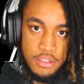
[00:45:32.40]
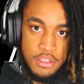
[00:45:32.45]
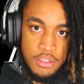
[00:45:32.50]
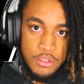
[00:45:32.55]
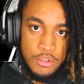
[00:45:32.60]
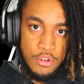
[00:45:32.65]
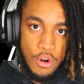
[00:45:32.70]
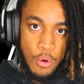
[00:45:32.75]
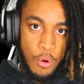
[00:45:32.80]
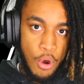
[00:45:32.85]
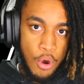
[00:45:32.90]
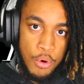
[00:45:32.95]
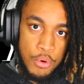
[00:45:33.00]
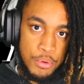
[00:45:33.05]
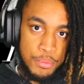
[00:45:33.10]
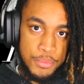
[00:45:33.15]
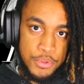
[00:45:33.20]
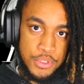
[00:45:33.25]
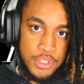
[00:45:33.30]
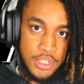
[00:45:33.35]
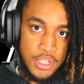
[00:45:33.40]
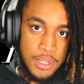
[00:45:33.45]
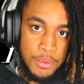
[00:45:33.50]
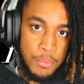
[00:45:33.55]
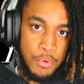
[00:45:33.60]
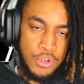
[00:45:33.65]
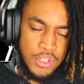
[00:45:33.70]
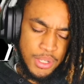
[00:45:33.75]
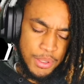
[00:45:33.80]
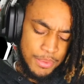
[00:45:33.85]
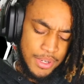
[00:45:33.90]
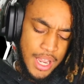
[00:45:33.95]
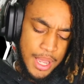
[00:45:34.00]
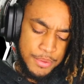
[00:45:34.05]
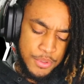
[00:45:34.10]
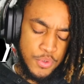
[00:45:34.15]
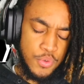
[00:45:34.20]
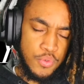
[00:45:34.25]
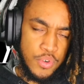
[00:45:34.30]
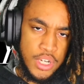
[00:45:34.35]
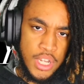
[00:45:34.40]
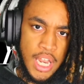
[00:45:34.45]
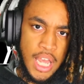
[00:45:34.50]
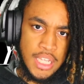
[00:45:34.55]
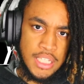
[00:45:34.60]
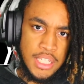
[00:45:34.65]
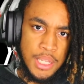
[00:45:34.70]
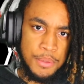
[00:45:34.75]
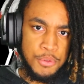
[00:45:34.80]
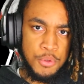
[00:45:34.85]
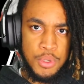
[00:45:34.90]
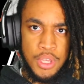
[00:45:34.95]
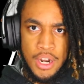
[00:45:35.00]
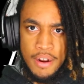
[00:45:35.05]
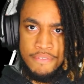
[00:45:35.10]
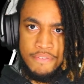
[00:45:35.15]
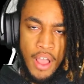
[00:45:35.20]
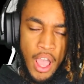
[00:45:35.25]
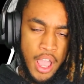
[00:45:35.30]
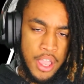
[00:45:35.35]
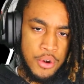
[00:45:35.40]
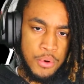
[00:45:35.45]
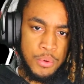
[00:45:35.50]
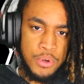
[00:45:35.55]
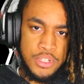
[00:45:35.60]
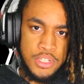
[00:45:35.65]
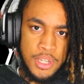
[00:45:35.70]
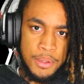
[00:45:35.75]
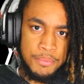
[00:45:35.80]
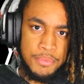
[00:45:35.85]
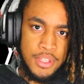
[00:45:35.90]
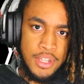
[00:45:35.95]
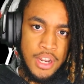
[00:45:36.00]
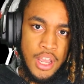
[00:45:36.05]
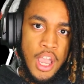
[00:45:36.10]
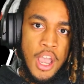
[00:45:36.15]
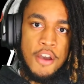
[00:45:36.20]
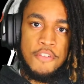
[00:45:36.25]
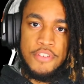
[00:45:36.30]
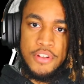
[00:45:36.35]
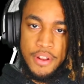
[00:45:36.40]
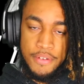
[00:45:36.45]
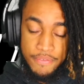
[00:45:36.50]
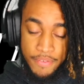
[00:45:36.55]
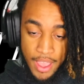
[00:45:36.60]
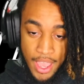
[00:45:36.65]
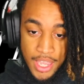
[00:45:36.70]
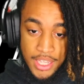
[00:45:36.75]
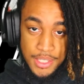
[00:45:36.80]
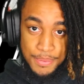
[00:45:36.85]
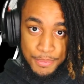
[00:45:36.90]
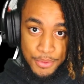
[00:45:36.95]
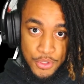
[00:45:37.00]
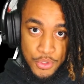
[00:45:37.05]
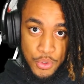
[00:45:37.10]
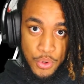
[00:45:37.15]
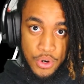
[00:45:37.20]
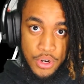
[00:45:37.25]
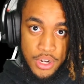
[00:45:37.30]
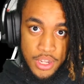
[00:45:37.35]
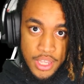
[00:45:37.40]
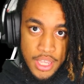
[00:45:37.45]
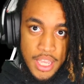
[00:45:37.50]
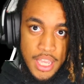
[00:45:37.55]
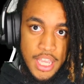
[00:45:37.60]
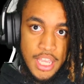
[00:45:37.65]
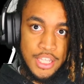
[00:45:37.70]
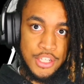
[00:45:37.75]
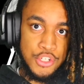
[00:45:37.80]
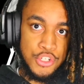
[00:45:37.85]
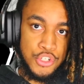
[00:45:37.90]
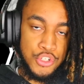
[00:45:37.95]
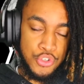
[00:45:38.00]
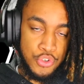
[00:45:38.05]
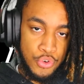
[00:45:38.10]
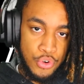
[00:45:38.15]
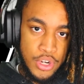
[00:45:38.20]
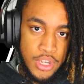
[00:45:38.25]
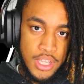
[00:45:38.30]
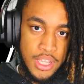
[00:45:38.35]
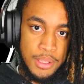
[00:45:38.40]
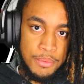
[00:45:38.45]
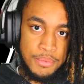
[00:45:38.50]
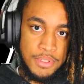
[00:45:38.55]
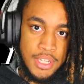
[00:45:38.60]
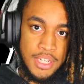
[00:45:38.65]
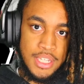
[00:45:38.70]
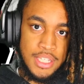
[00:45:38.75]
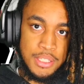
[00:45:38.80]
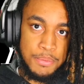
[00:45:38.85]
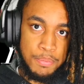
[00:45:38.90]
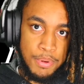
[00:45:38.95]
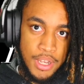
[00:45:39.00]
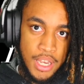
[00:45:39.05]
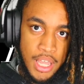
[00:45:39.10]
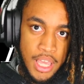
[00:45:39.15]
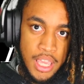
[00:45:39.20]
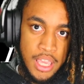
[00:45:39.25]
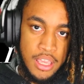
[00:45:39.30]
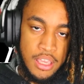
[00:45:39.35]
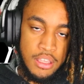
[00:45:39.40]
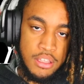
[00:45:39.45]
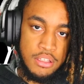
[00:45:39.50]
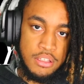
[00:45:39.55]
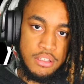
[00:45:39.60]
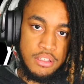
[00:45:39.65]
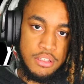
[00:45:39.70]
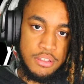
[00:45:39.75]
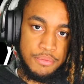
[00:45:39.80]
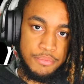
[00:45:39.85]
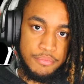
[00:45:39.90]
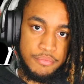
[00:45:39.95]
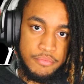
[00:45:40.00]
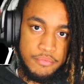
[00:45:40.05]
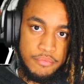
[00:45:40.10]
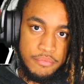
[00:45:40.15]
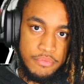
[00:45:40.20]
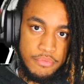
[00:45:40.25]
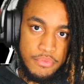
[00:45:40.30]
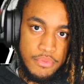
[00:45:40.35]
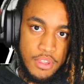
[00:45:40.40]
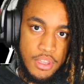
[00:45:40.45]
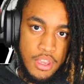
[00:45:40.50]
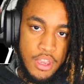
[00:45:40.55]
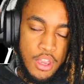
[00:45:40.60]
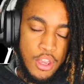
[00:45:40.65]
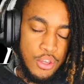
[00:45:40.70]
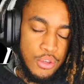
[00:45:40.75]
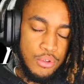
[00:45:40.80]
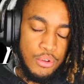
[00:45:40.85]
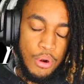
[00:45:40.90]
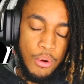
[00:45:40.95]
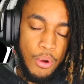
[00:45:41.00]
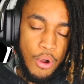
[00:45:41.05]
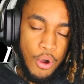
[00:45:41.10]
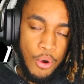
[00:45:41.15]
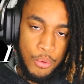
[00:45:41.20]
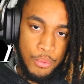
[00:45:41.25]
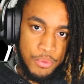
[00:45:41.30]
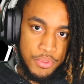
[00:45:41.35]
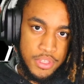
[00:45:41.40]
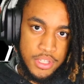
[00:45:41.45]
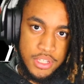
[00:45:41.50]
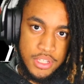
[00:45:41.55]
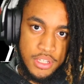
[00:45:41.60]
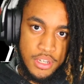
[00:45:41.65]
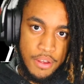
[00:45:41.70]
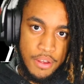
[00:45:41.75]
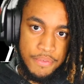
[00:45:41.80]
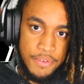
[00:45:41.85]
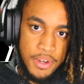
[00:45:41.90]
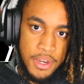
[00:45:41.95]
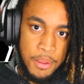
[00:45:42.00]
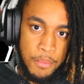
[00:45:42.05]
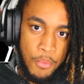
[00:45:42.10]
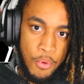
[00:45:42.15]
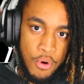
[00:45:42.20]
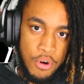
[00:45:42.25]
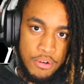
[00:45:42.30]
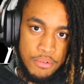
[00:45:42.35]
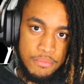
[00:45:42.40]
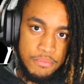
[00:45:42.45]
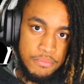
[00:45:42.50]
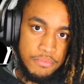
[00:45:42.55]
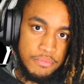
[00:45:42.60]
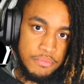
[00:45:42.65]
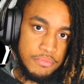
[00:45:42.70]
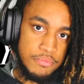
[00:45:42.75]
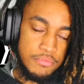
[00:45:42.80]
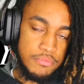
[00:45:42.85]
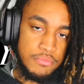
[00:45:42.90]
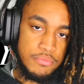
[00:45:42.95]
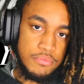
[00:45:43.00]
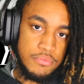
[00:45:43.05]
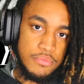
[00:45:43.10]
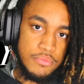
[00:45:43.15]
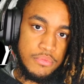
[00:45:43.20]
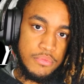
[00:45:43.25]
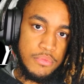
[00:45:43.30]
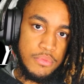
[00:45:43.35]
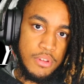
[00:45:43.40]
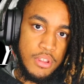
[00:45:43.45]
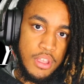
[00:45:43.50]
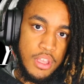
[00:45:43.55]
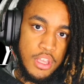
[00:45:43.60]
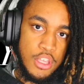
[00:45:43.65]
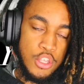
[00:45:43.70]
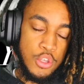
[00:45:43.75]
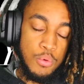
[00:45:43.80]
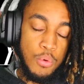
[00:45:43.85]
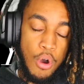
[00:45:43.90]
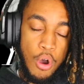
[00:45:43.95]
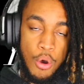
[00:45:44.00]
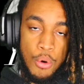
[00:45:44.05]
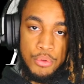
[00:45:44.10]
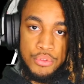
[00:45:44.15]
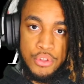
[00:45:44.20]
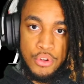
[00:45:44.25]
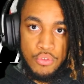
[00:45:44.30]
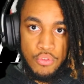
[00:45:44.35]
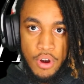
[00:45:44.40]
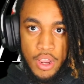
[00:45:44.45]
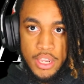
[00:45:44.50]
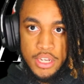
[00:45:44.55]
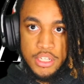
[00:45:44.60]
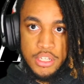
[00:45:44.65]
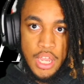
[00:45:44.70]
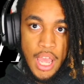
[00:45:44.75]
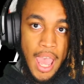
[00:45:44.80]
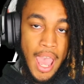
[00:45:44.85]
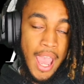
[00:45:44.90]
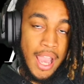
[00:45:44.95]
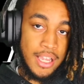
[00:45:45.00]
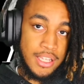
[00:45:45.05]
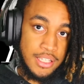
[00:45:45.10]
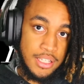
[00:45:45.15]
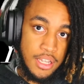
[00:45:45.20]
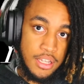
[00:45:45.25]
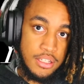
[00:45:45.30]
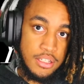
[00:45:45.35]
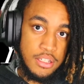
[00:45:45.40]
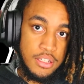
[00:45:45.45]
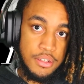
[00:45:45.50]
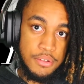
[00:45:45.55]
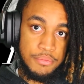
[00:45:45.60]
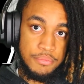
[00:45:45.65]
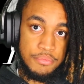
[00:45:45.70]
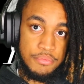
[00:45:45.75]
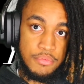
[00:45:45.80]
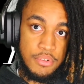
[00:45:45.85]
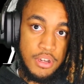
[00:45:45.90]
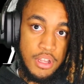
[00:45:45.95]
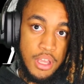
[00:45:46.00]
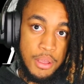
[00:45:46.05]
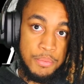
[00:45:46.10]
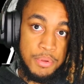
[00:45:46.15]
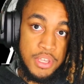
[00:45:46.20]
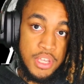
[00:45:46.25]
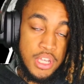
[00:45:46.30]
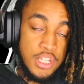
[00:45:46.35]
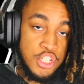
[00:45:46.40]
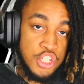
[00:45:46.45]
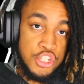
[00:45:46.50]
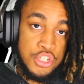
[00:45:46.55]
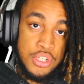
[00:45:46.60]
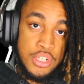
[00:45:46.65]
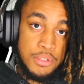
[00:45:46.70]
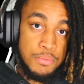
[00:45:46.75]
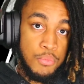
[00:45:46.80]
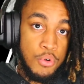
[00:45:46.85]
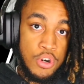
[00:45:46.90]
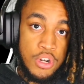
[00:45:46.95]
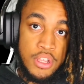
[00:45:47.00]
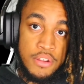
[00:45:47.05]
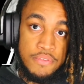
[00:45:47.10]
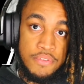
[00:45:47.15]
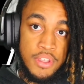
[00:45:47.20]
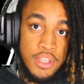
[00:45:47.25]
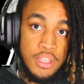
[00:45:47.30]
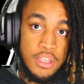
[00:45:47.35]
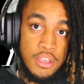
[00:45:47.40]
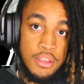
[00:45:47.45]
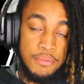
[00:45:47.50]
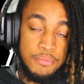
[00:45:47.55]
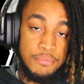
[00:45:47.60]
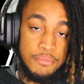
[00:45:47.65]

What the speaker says: You don't own music anymore. Sometimes you really like something, you get a vinyl or something. For the vast majority, it streams and it's plays. You don't own this stuff anymore. You own the right to access it because it's just more convenient.